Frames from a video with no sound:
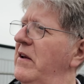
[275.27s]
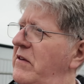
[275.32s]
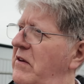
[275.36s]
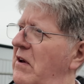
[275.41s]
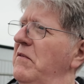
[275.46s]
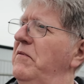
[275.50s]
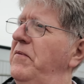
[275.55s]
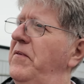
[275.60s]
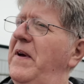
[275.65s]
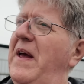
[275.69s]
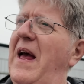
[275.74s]
And
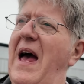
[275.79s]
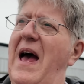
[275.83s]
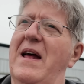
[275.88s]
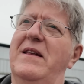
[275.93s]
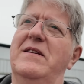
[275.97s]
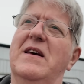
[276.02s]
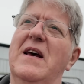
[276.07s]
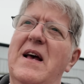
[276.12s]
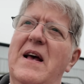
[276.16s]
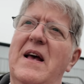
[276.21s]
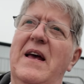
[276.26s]
don't
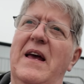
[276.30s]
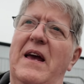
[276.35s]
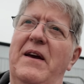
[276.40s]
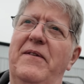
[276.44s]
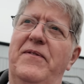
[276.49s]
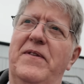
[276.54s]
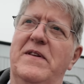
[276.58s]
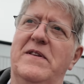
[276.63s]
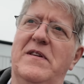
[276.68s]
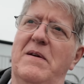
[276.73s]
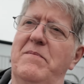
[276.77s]
forget,
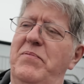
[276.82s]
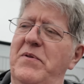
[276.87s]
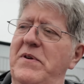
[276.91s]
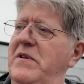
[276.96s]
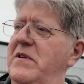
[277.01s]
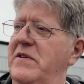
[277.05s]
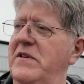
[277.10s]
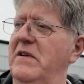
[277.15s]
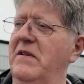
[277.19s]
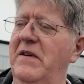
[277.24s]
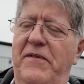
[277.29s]
if the
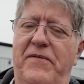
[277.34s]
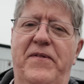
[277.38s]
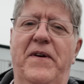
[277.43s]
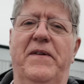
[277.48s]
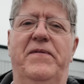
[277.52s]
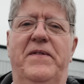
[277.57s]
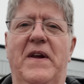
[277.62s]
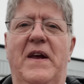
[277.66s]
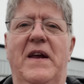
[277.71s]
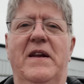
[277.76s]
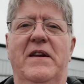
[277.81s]
temperature is only
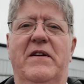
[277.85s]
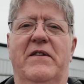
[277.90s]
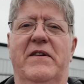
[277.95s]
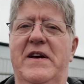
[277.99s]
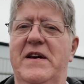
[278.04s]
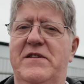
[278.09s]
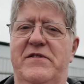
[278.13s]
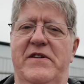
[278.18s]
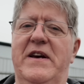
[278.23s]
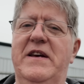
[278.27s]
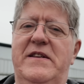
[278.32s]
15
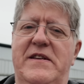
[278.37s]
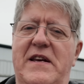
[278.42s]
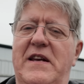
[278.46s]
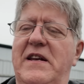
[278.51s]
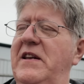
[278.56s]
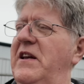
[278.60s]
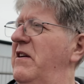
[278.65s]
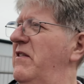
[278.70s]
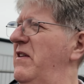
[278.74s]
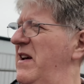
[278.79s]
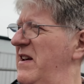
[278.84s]
degrees or
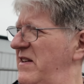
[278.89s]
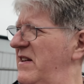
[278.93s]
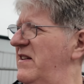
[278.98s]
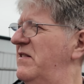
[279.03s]
18 degrees,